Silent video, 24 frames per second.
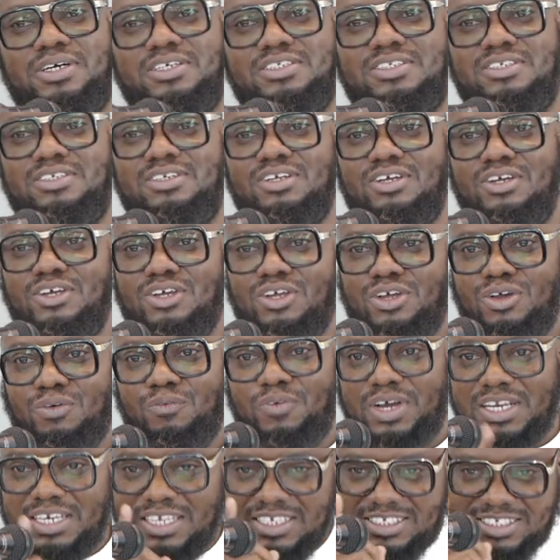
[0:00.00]
person
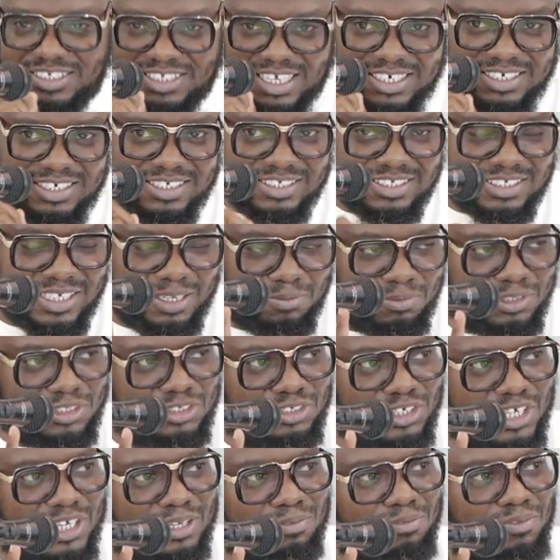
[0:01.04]
when he said this
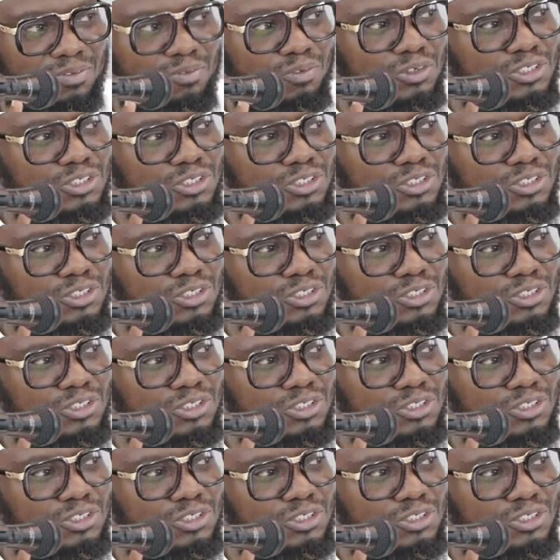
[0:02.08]
statement to him